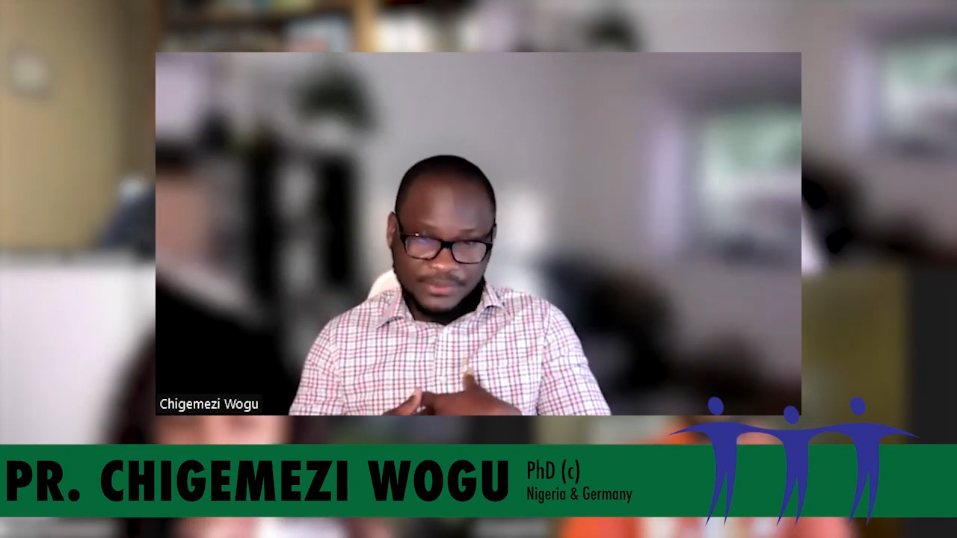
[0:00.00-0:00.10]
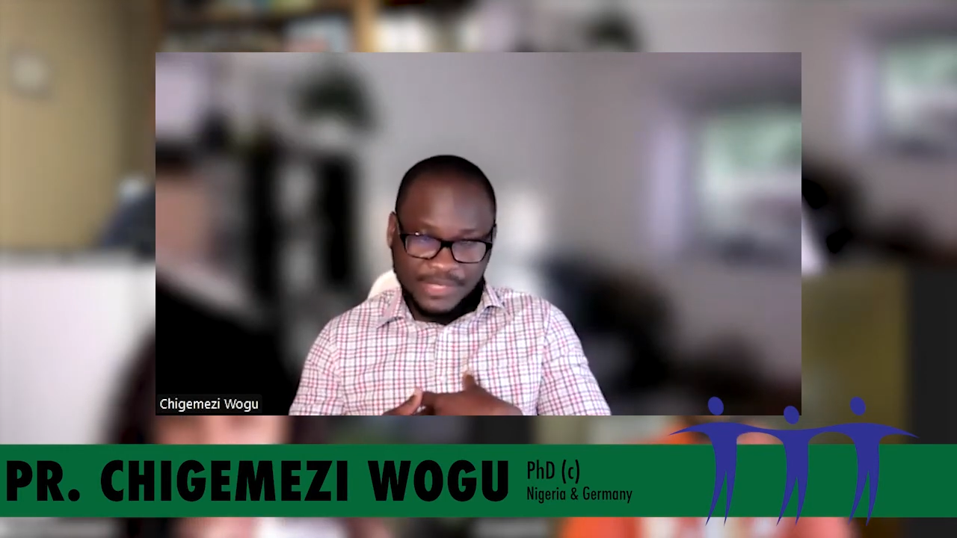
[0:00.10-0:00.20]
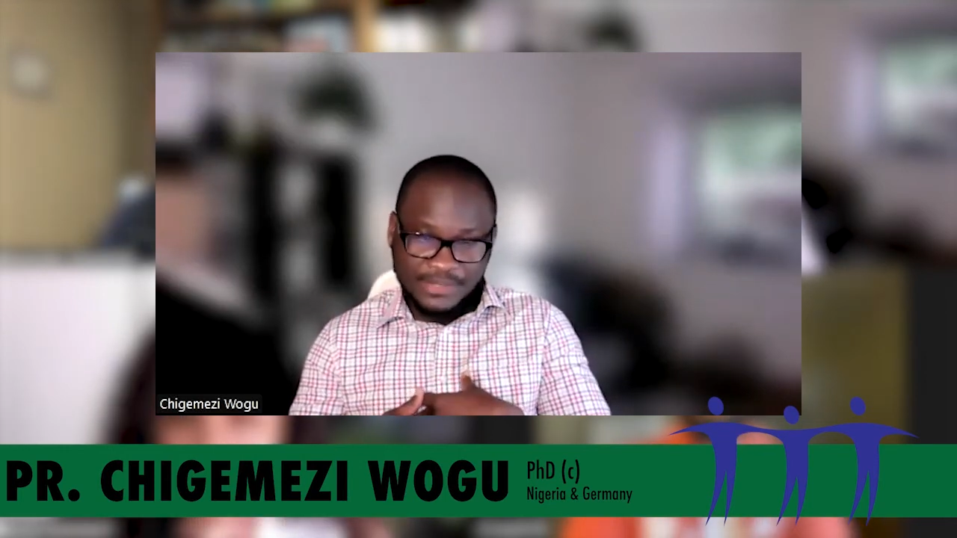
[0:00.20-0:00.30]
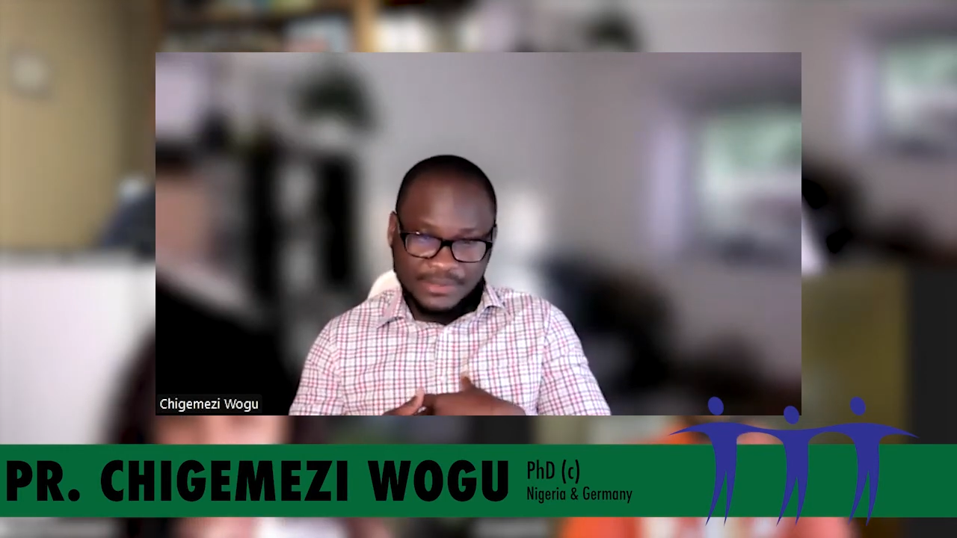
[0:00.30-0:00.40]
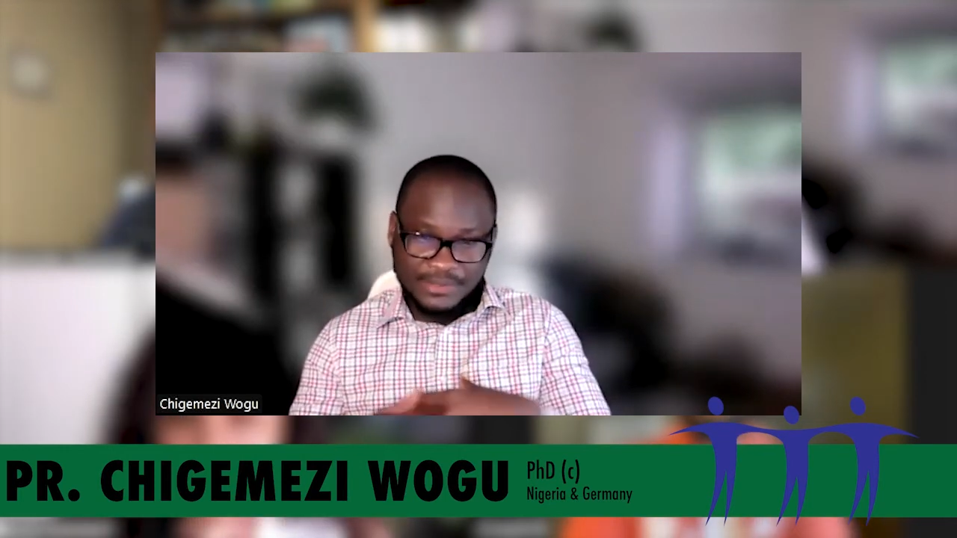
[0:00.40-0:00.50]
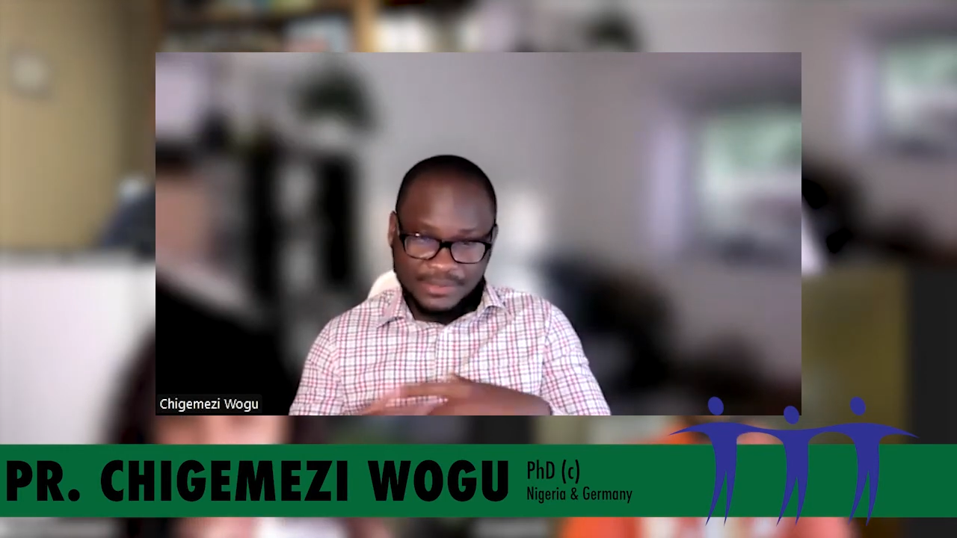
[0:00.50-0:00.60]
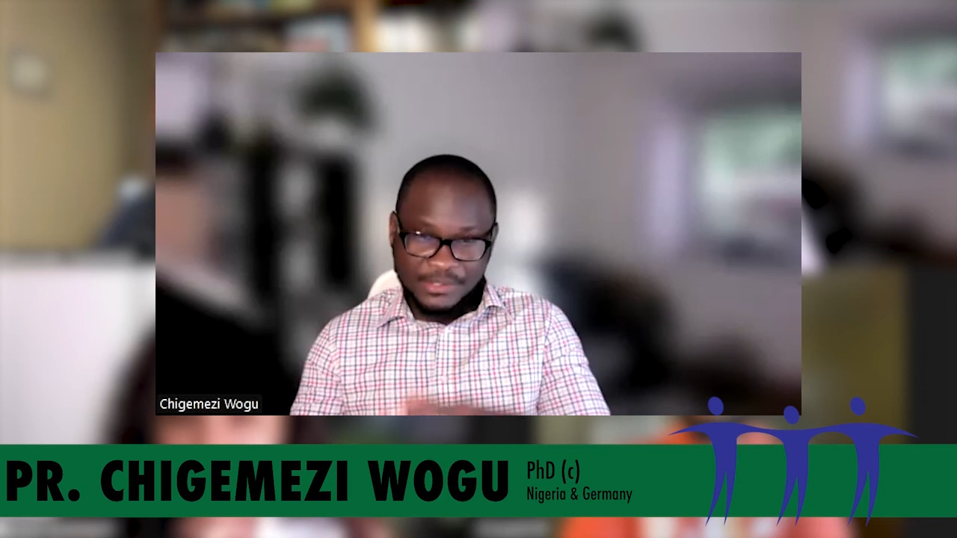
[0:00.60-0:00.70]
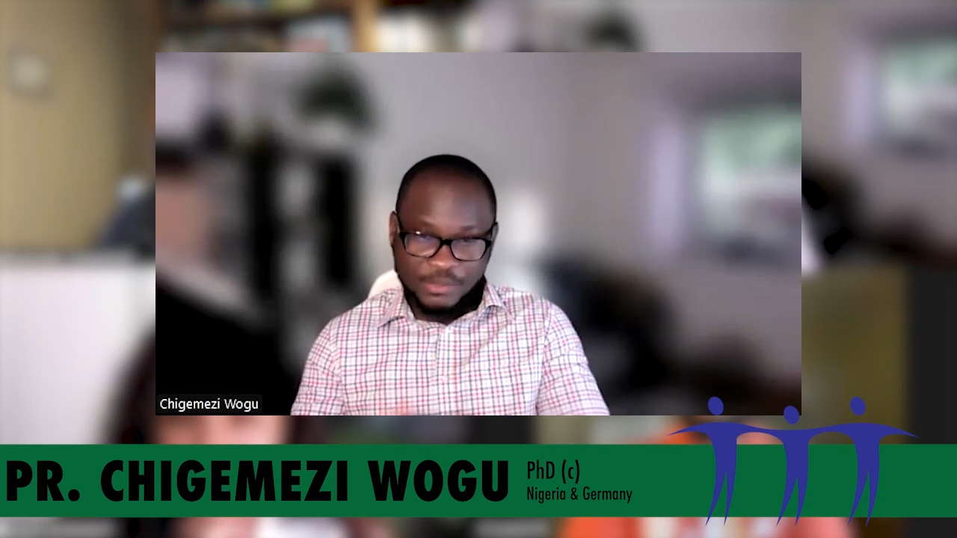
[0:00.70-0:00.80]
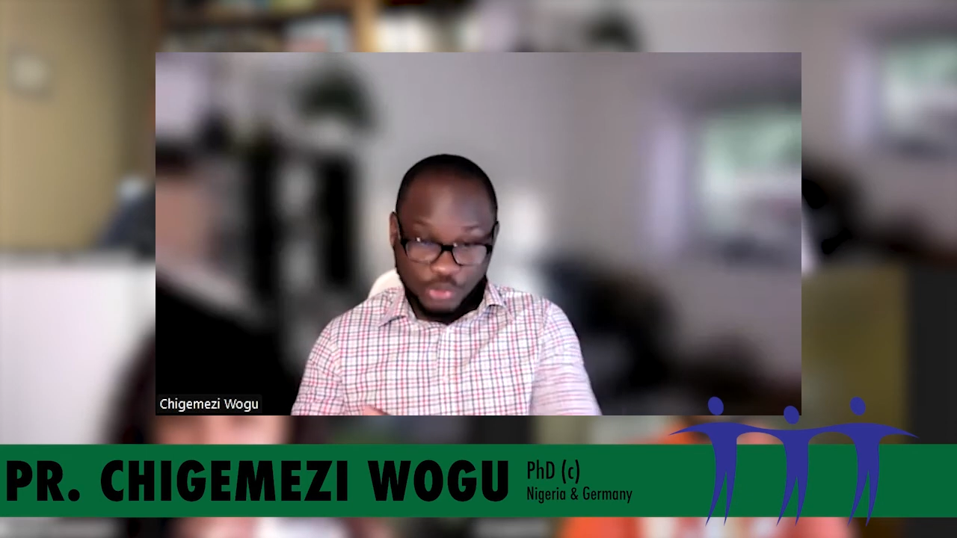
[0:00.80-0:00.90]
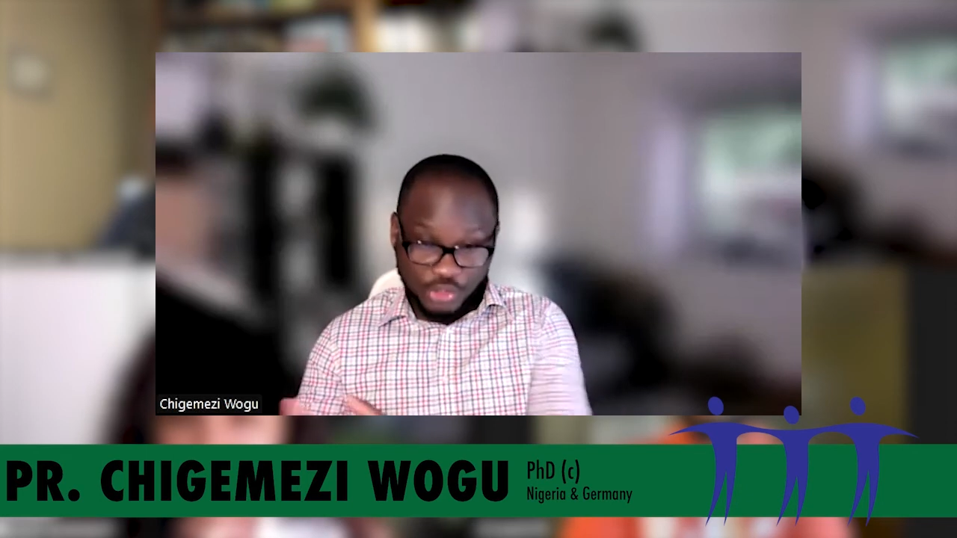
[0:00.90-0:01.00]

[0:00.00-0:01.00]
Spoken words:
that things will